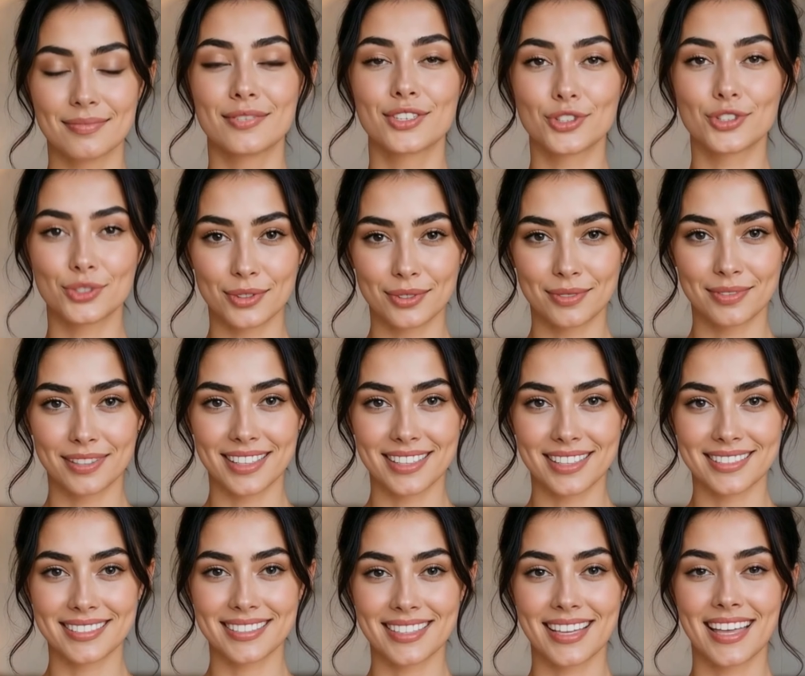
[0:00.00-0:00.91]
The truth
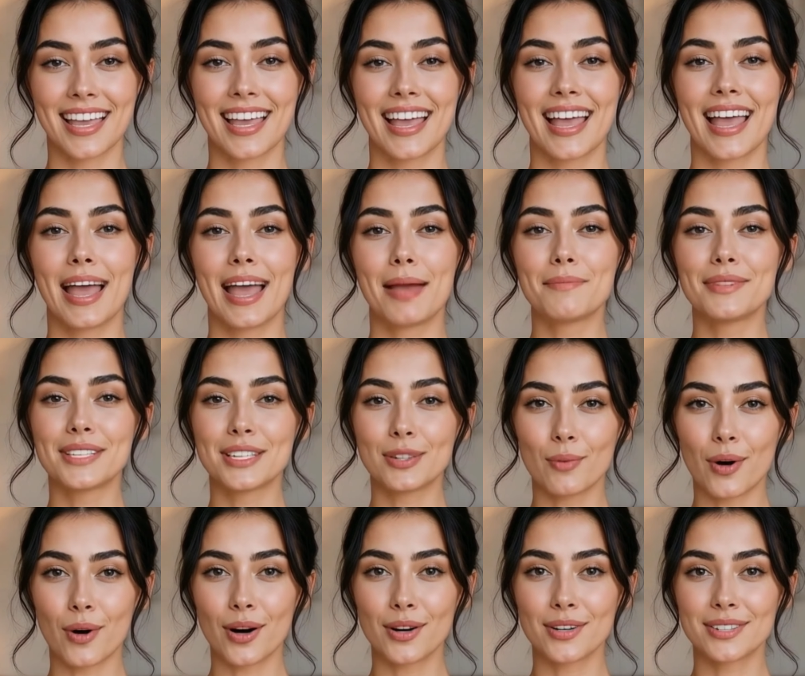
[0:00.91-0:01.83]
is, empty
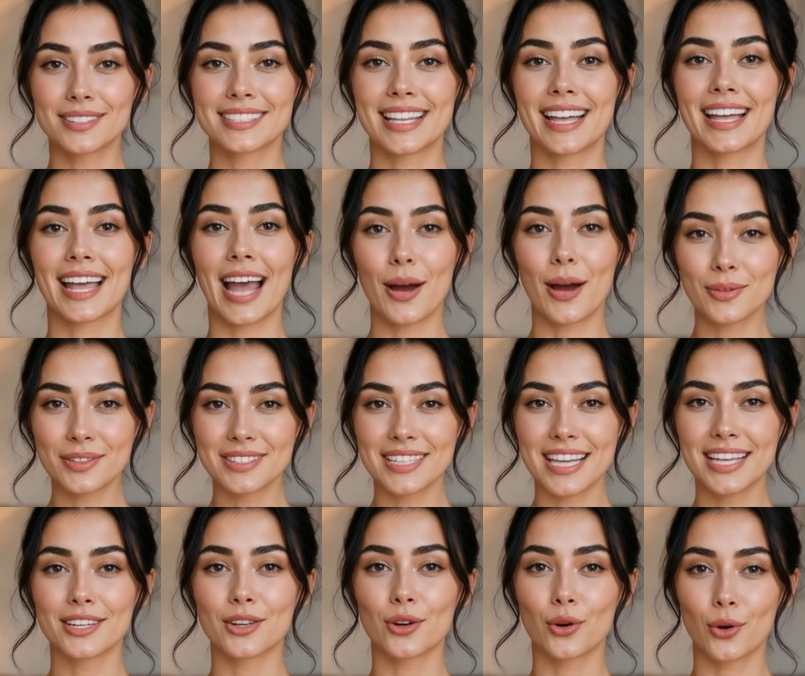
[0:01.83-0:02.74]
walls and
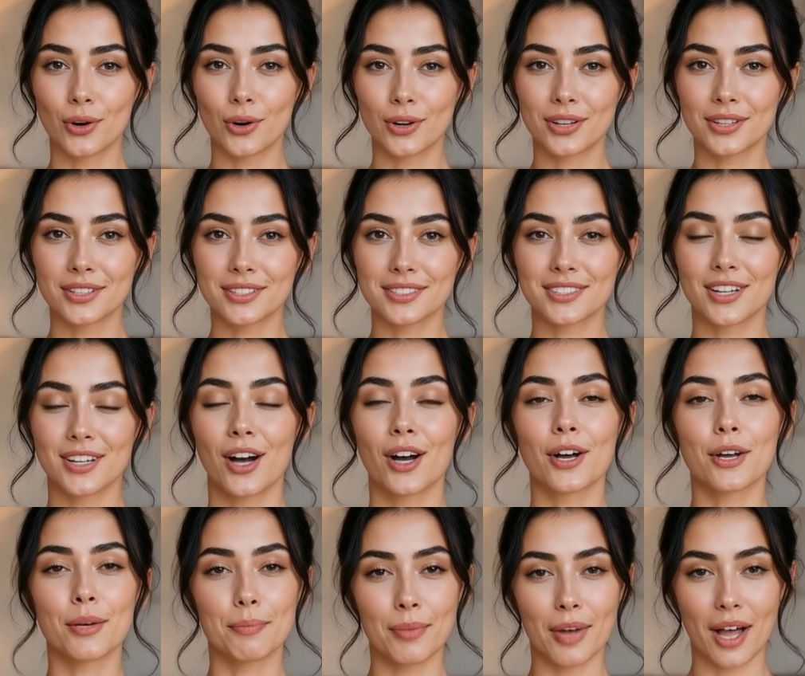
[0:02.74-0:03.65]
outdated corners
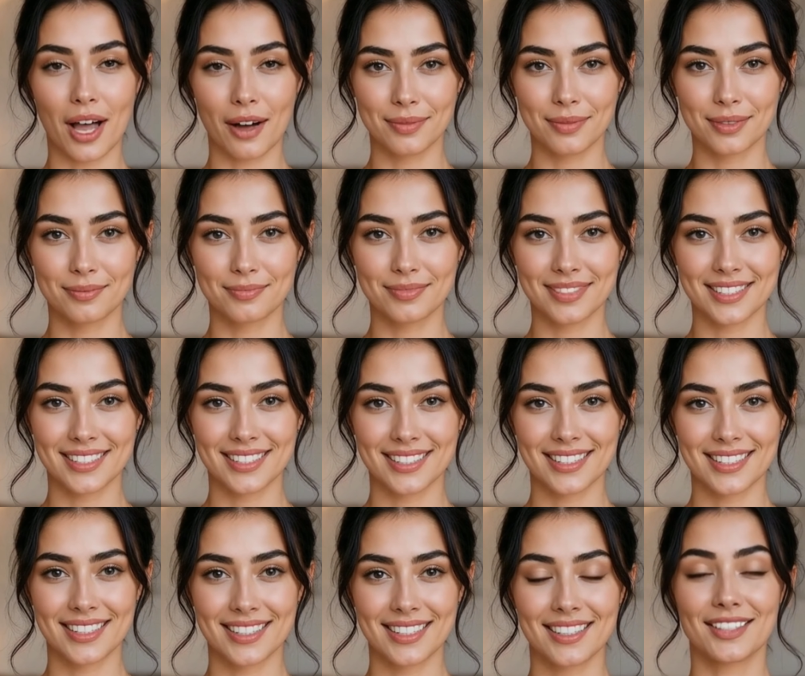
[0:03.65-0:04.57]
aren't problems.
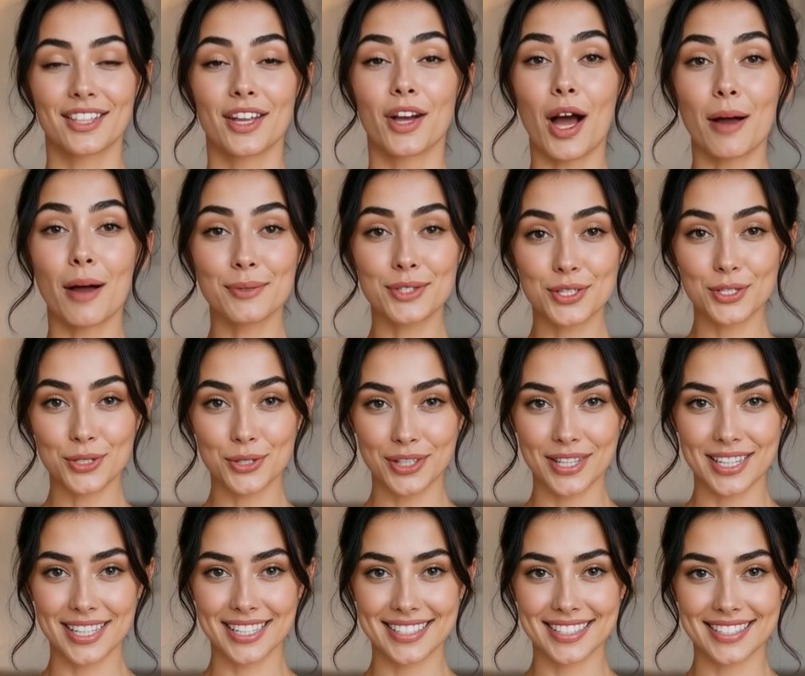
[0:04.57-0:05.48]
They're
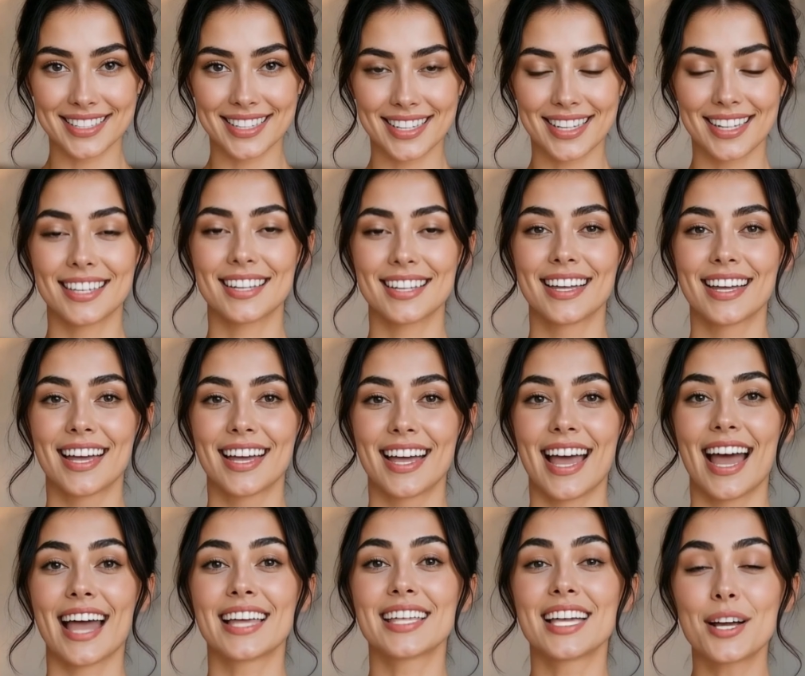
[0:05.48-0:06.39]
opportunities.
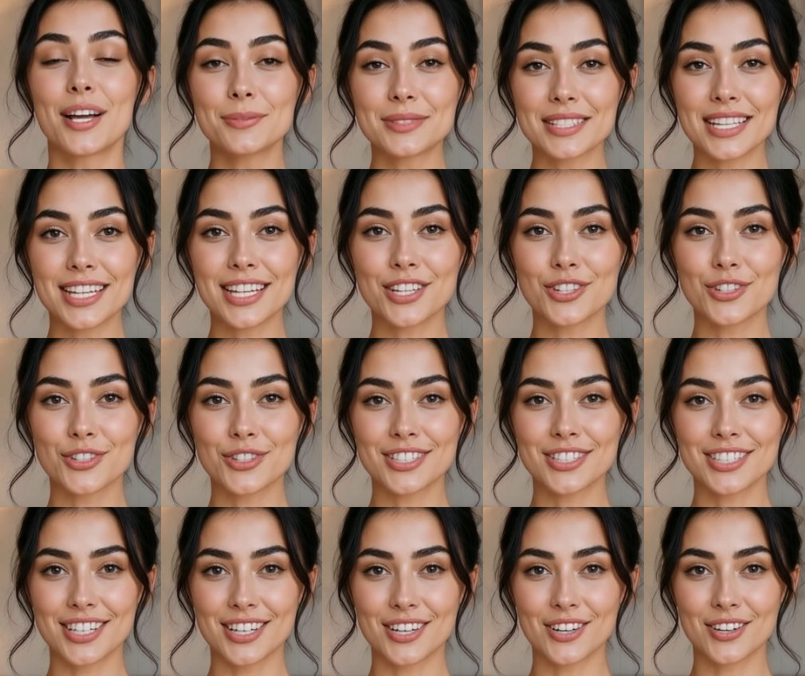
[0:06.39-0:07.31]
And updating your
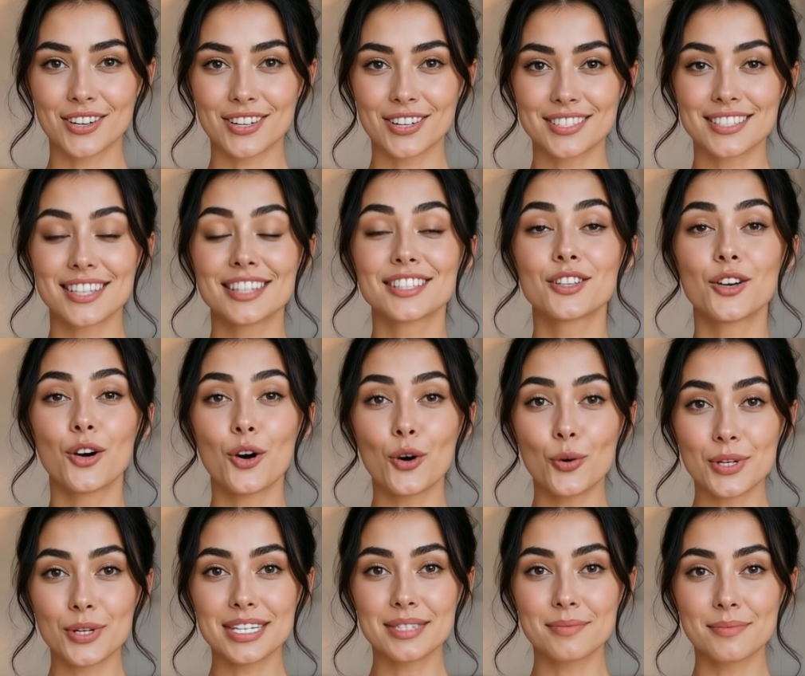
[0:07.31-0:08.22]
interior doesn't
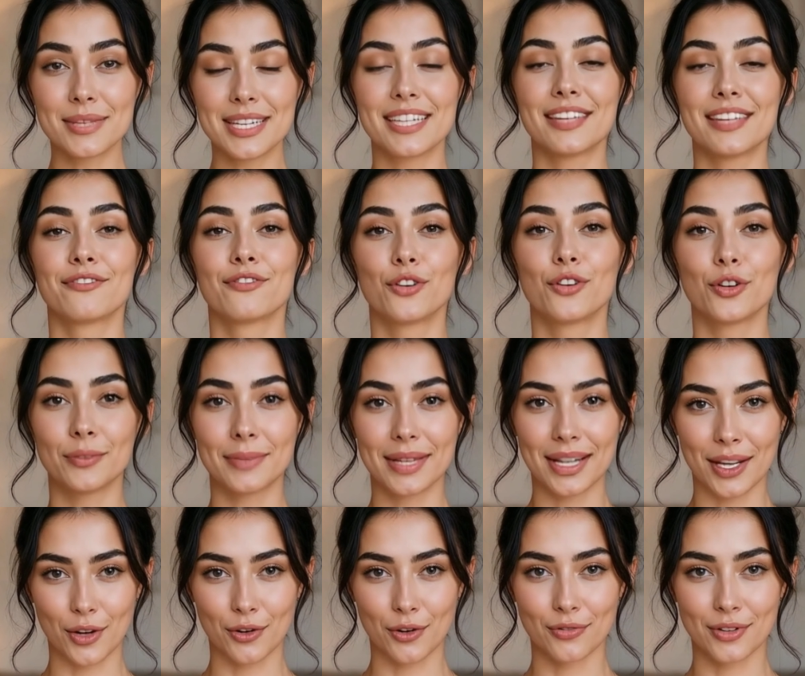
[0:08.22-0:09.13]
always mean a full
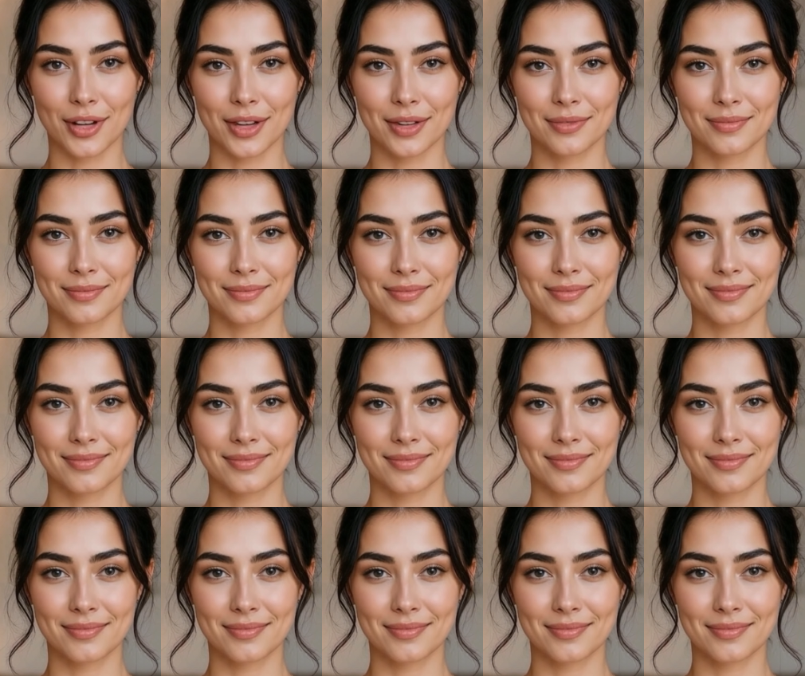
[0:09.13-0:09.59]
makeover.